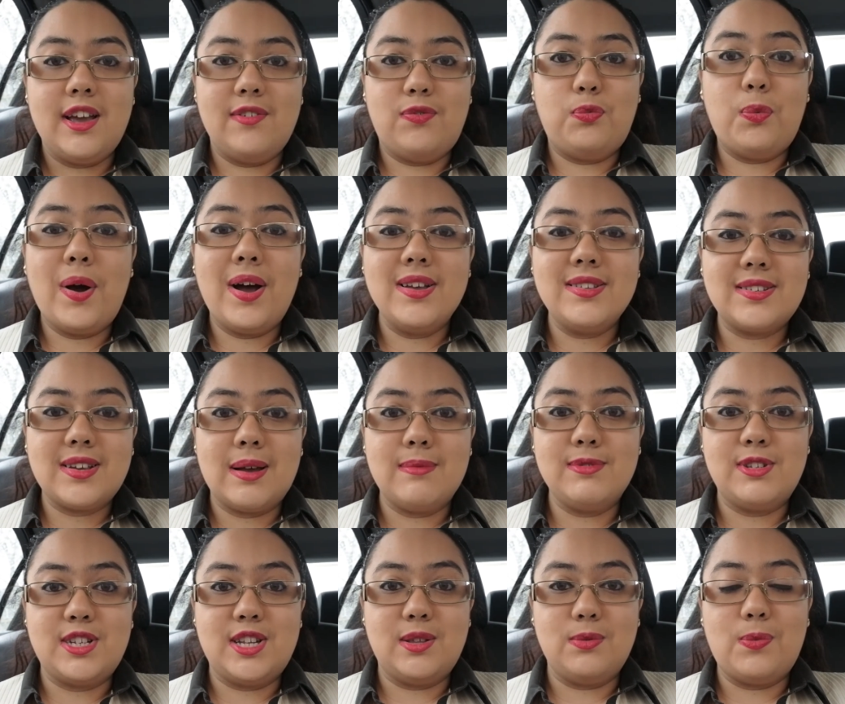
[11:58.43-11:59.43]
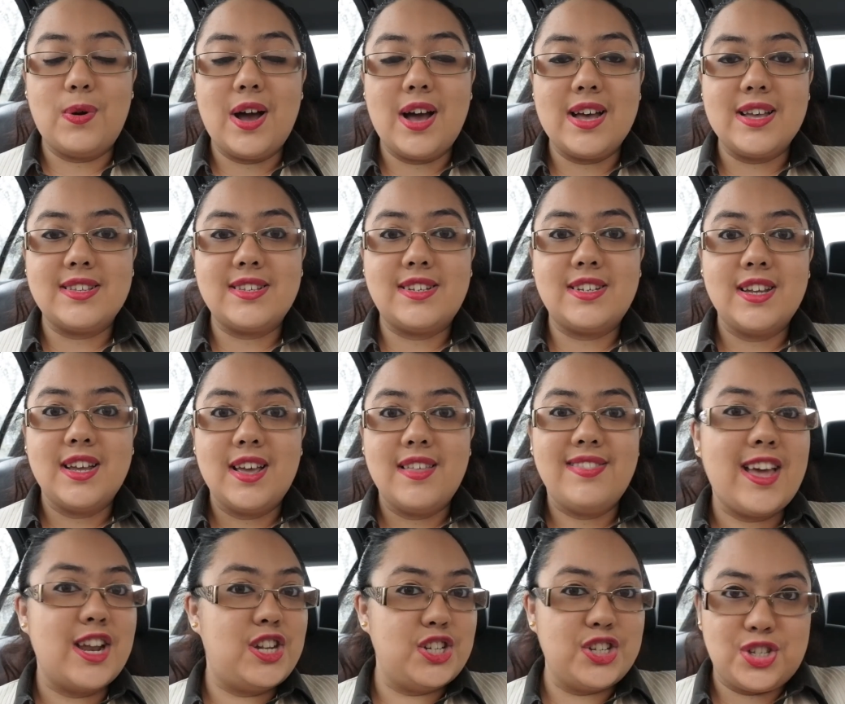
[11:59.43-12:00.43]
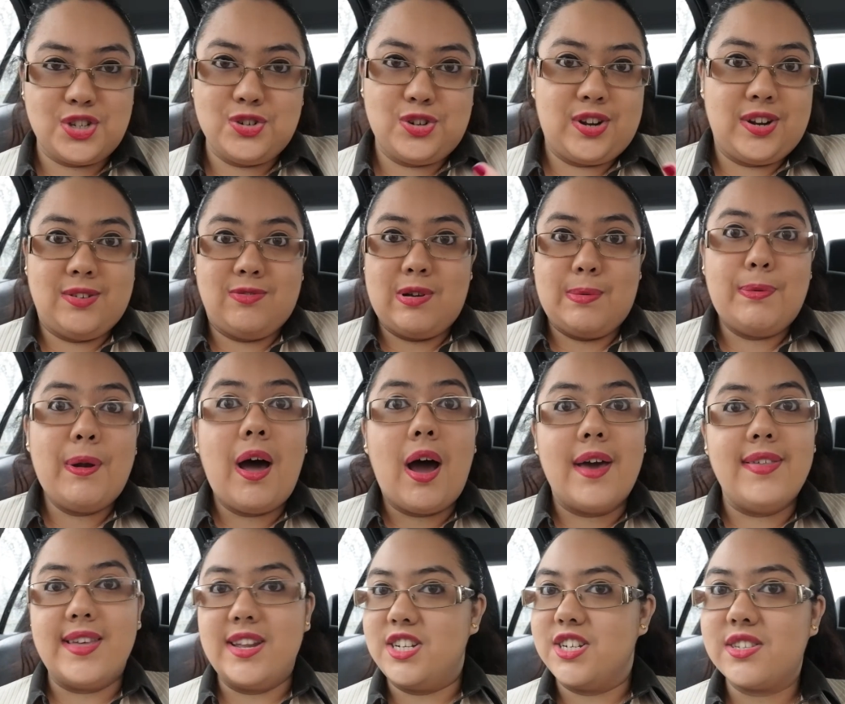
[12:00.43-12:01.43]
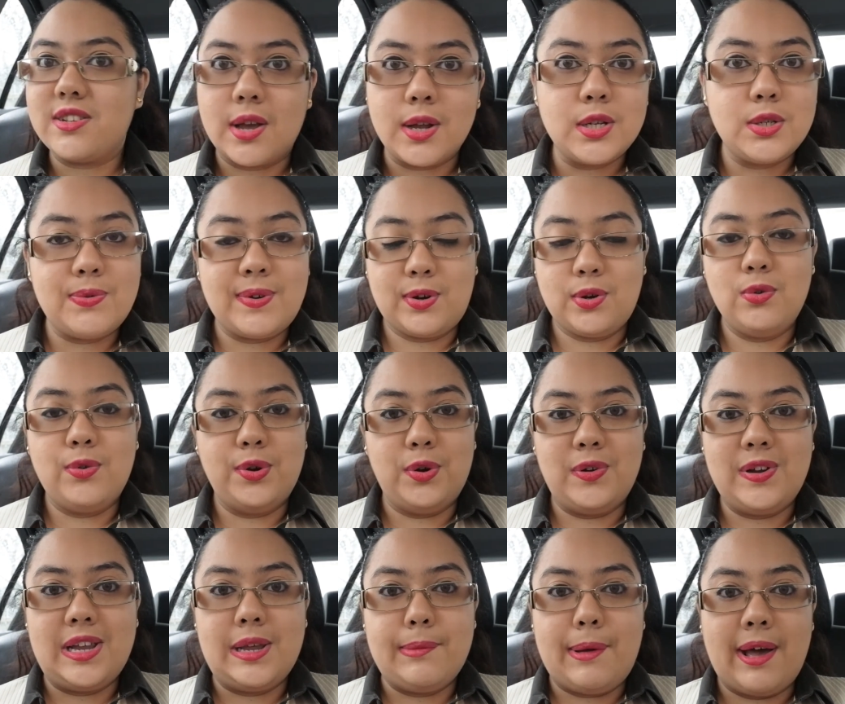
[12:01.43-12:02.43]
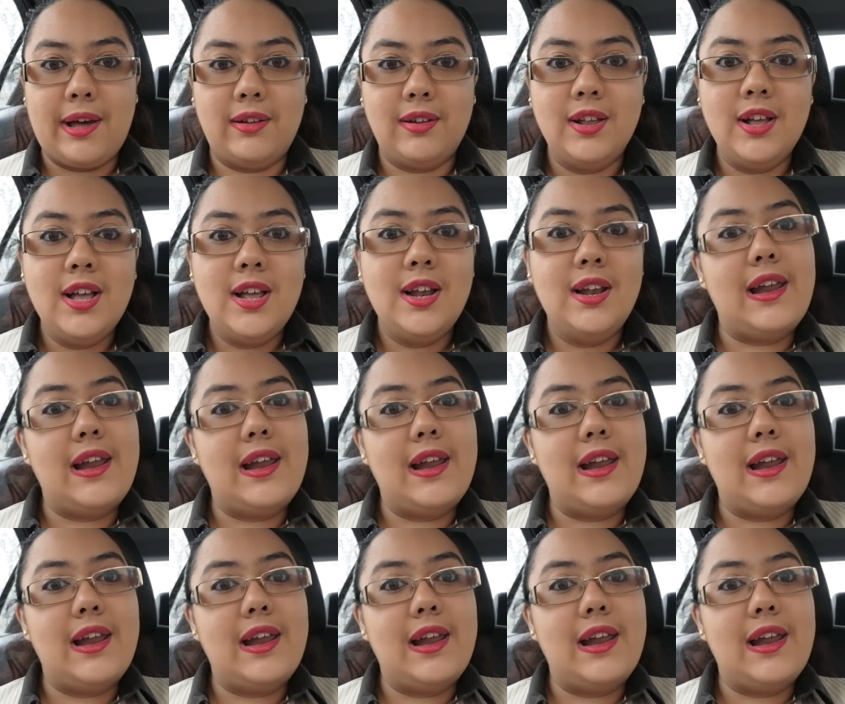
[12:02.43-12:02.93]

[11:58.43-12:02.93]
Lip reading: If worst comes to the worst, they're just not going to reply. They're just going to ignore your email.